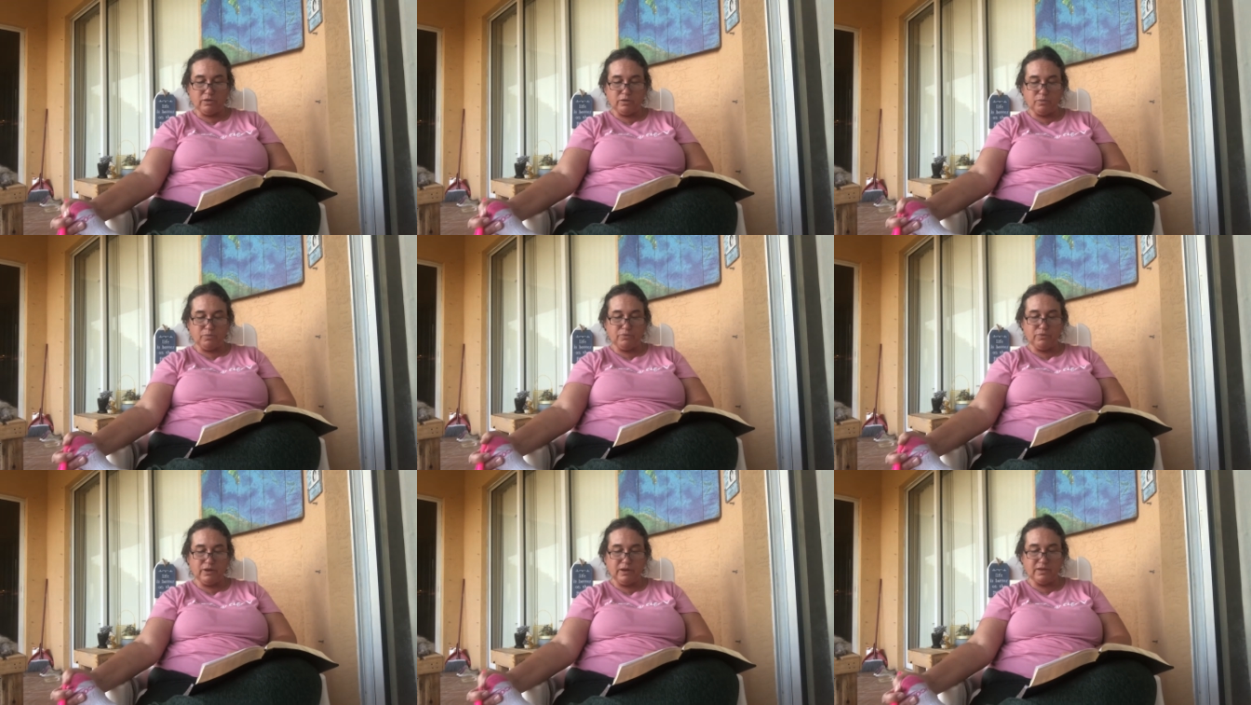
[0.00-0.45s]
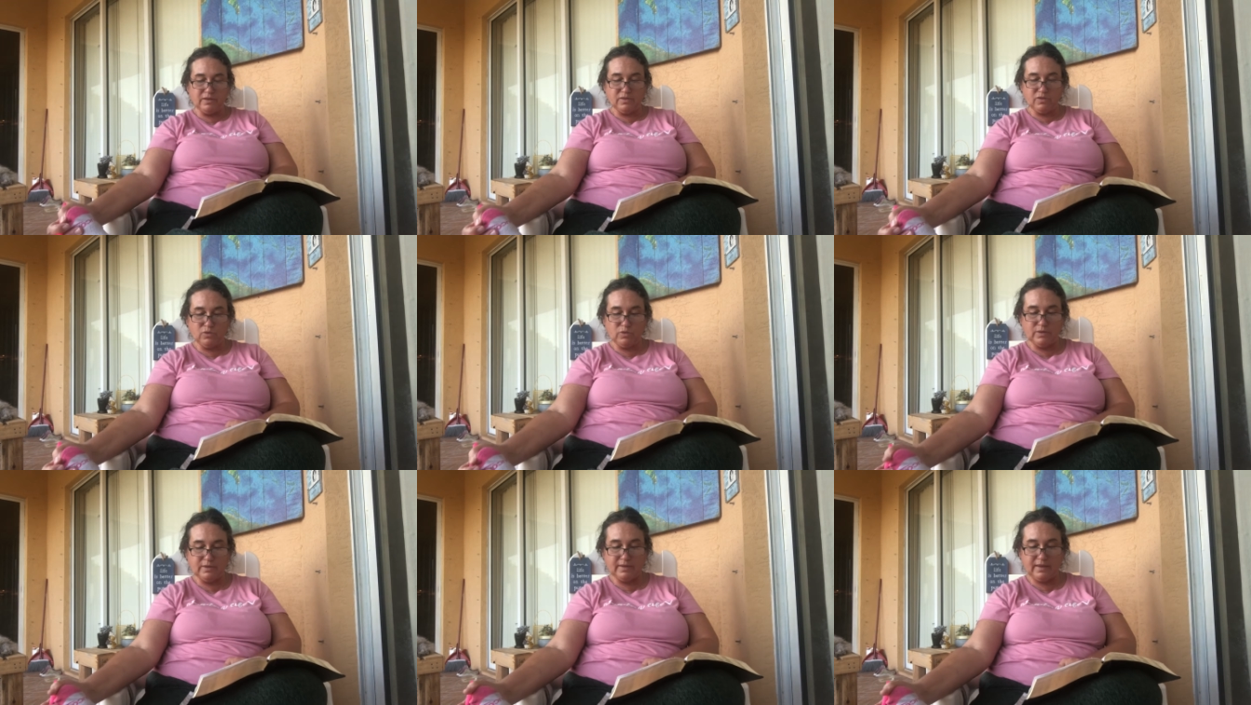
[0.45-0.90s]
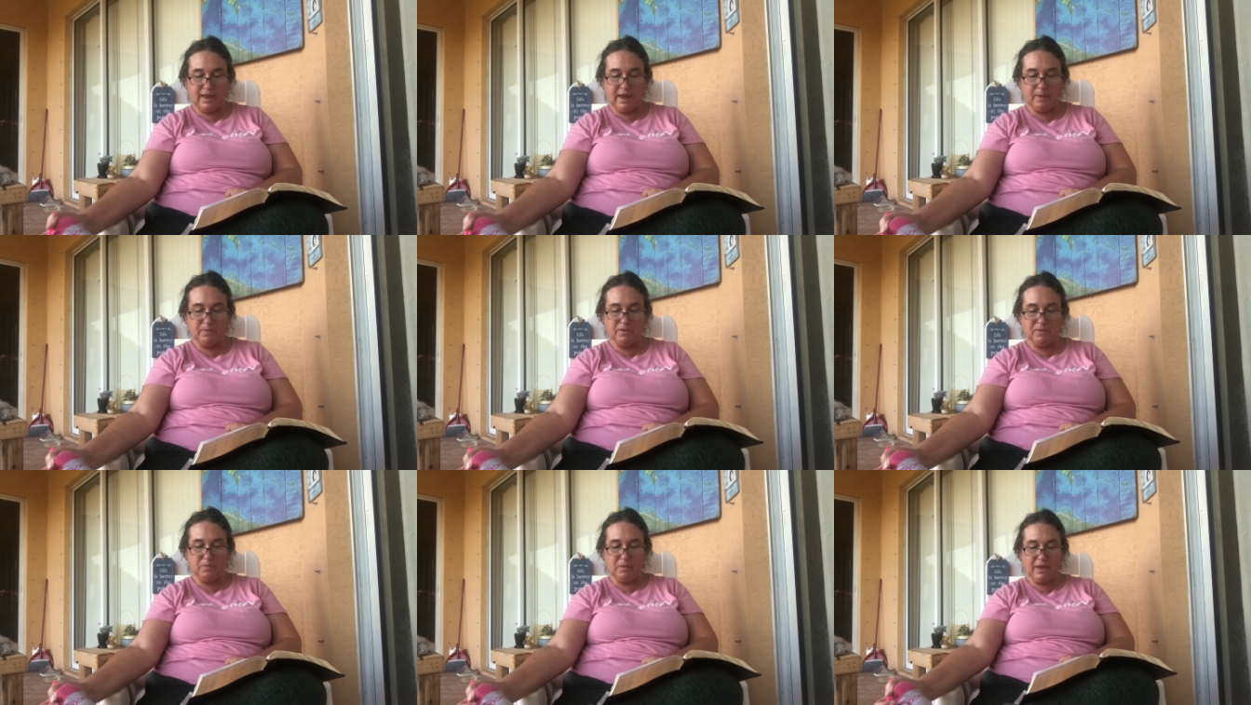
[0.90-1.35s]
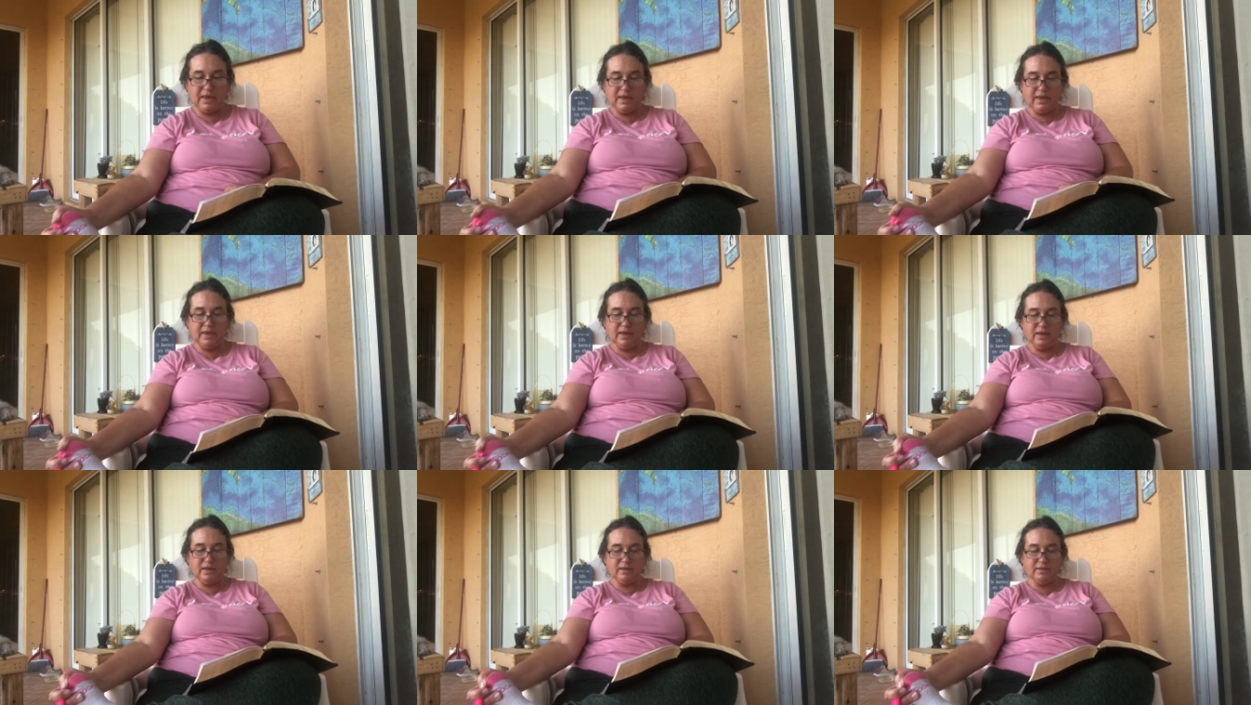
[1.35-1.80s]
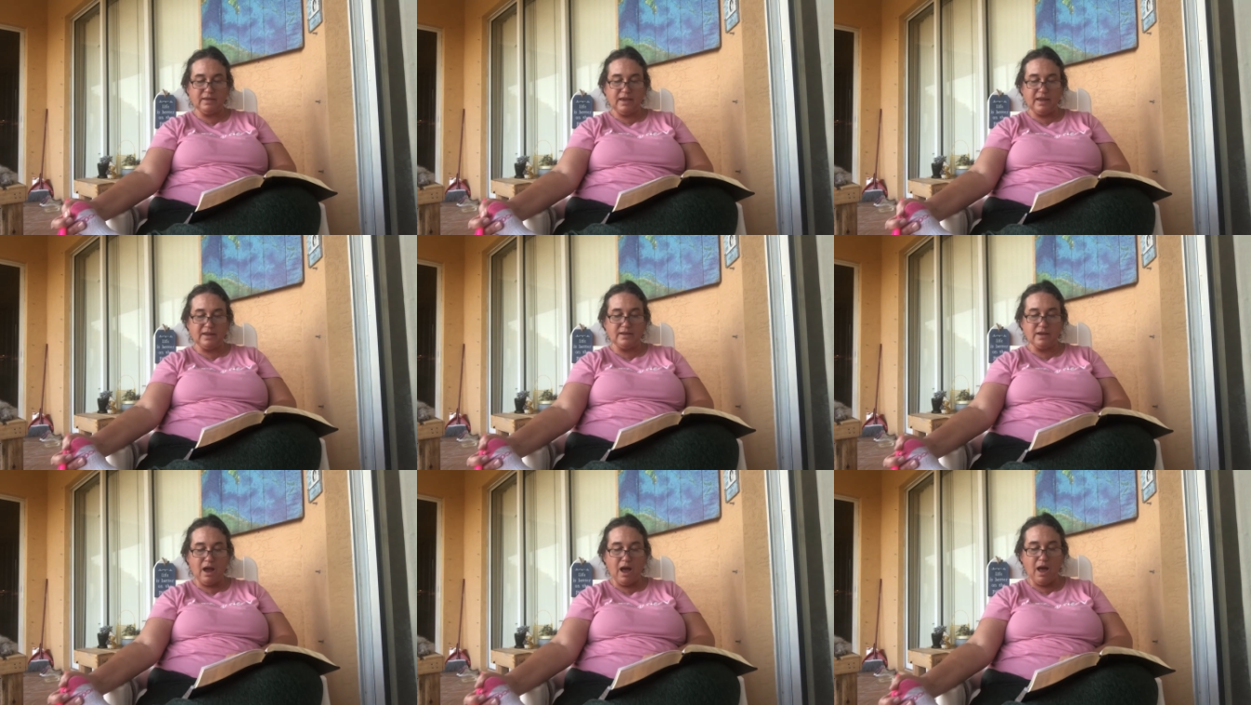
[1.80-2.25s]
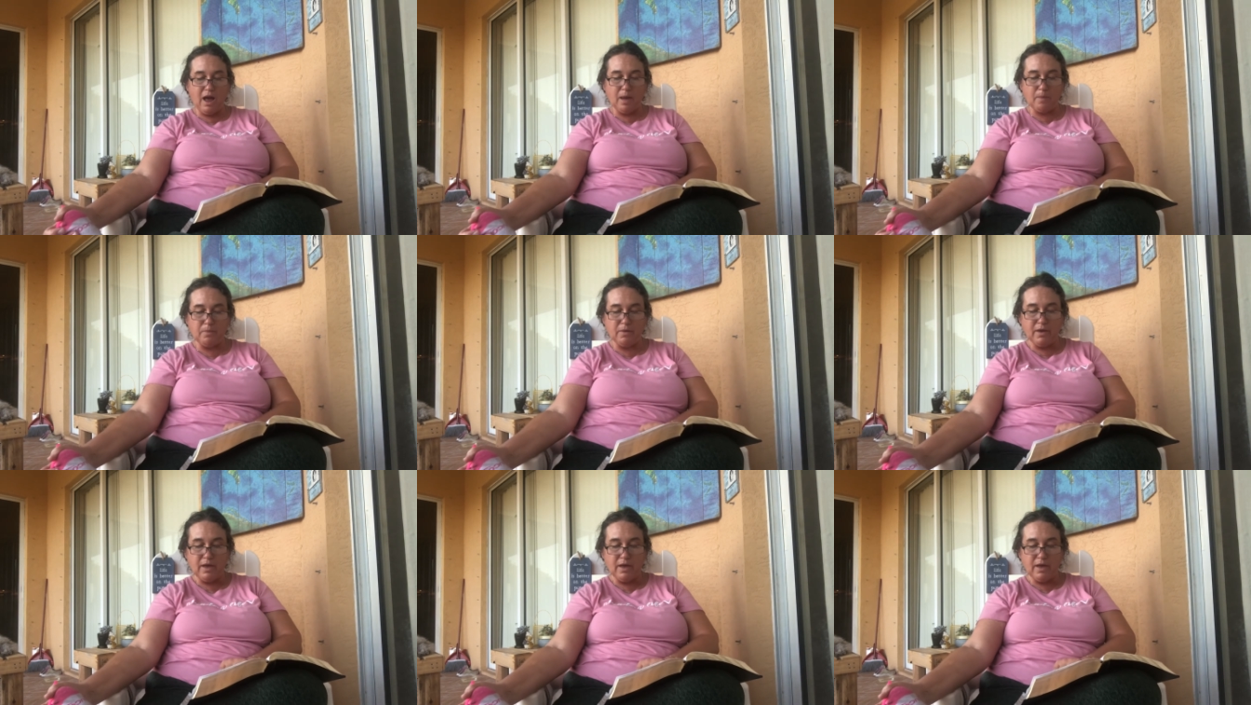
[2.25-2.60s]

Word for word: the priest who escaped being killed at Nob